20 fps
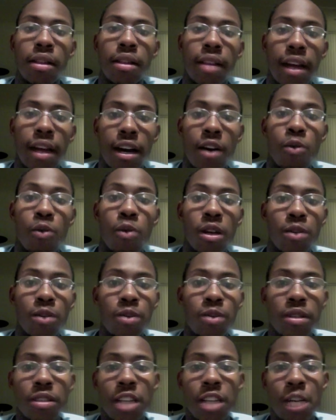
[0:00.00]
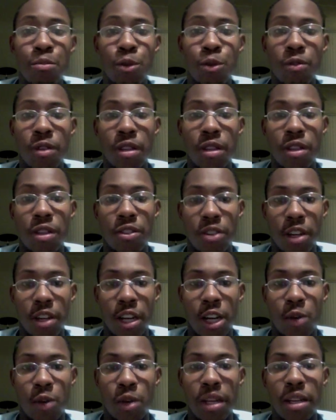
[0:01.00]
Now, once we stop moving the
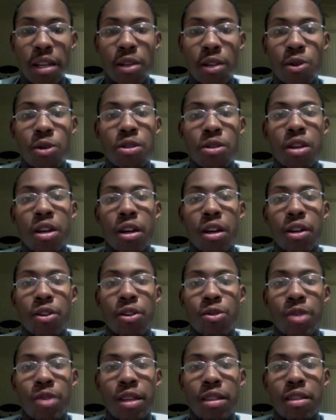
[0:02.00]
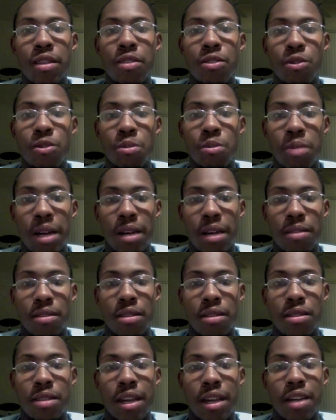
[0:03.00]
chair, we can no longer treat the 2
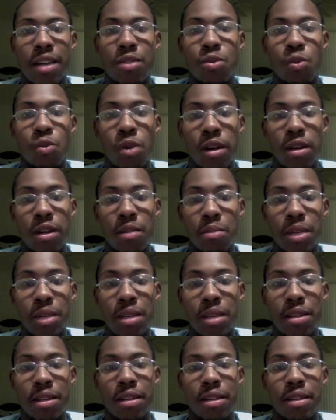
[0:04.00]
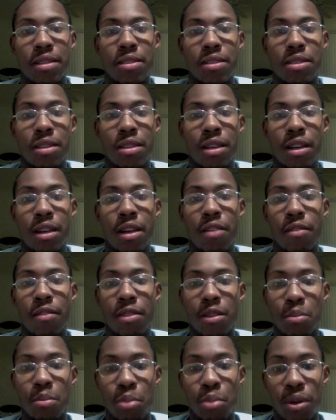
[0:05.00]
masses as one because
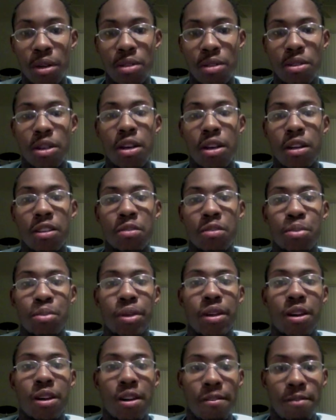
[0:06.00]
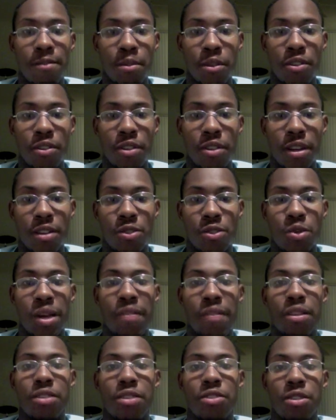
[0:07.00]
the books are going to split off from the chair, so we
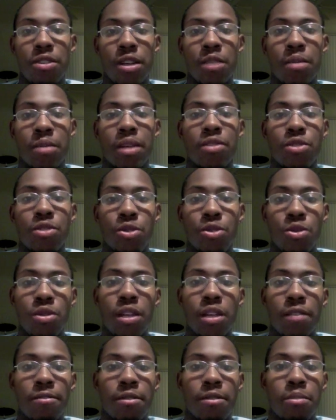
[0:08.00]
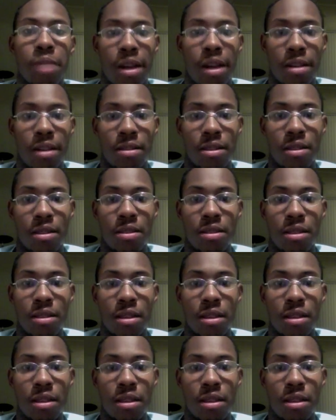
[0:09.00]
have to treat them as 2 different masses.